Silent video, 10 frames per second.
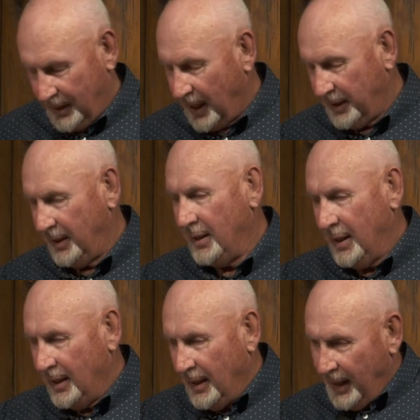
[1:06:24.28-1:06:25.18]
19,
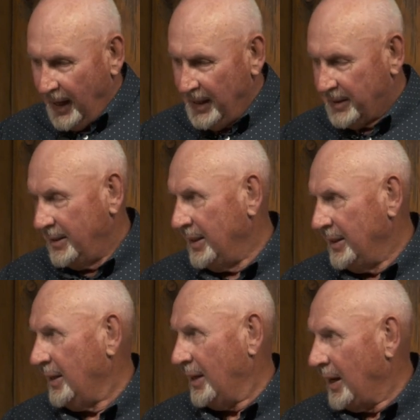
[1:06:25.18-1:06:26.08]

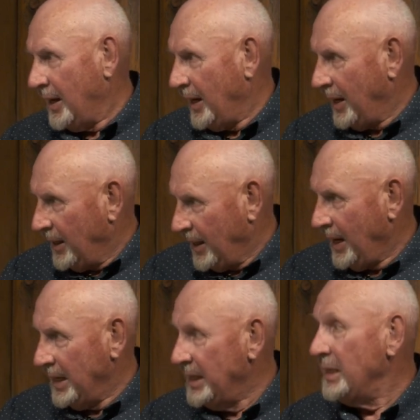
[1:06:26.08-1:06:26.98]

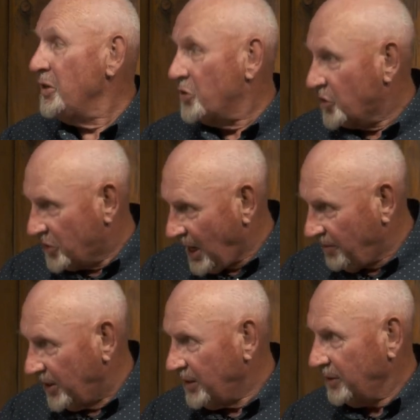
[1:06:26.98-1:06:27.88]

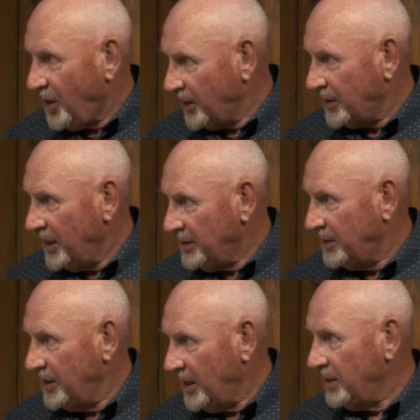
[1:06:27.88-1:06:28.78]
1887, not
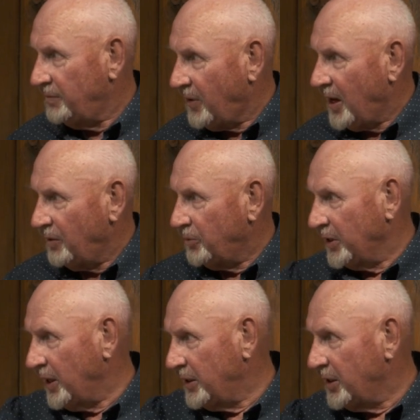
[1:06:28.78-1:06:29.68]
1885 when
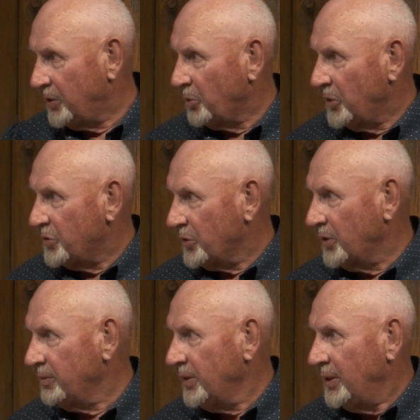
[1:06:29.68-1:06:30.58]
they did the
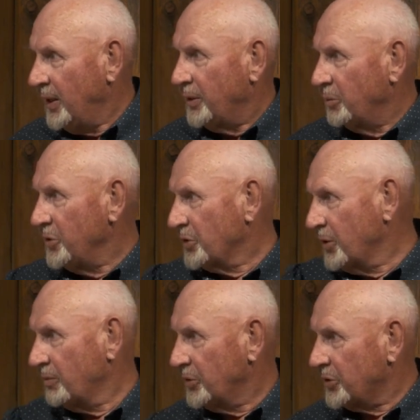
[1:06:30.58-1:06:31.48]
reserve, the
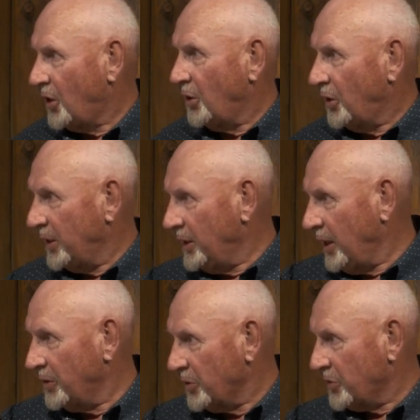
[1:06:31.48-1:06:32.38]
reserve was all on the
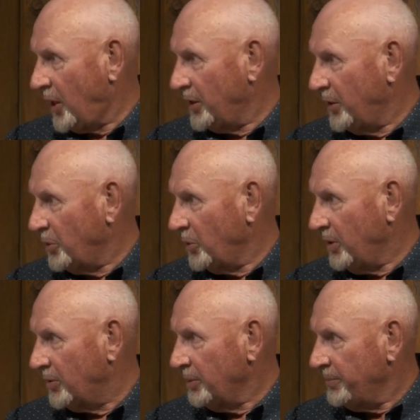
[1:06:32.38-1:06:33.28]
other side of the
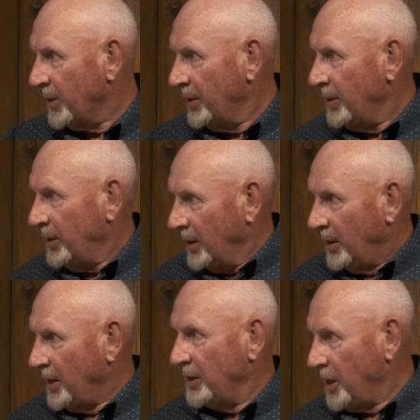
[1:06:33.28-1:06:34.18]
river. Okay.
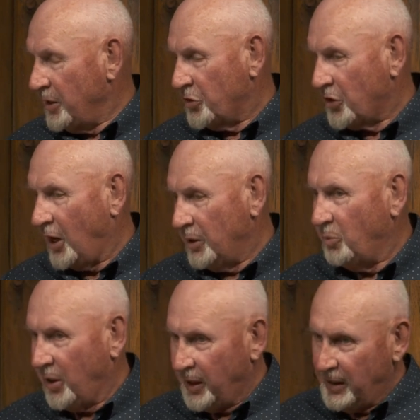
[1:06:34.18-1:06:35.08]
And then they decided,
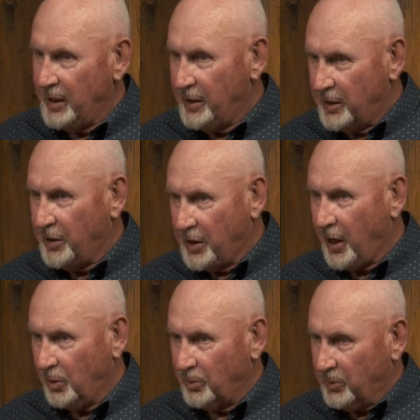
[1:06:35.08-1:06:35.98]
well, they needed a
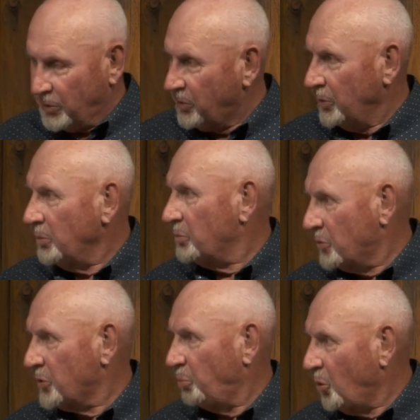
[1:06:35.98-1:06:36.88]
town to
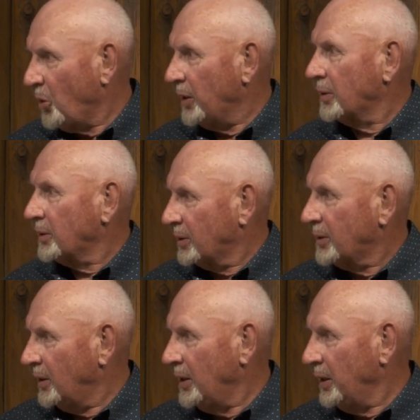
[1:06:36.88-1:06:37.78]
support
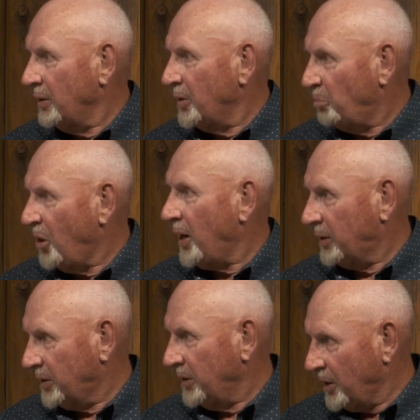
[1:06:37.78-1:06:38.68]
the, the
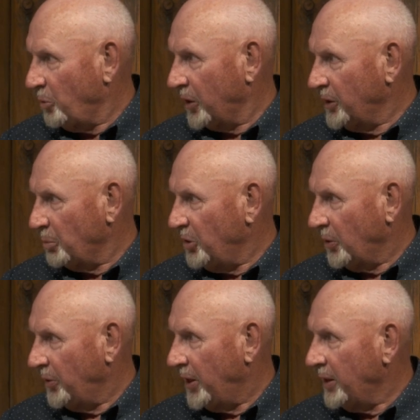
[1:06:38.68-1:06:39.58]
park that they were going to
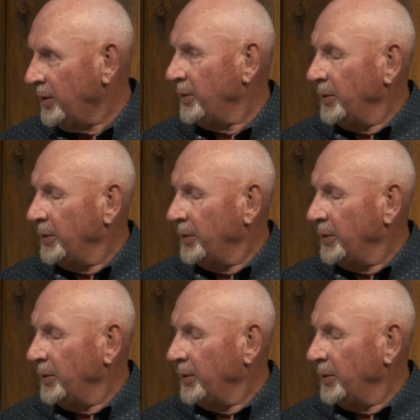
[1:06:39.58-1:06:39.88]
build there.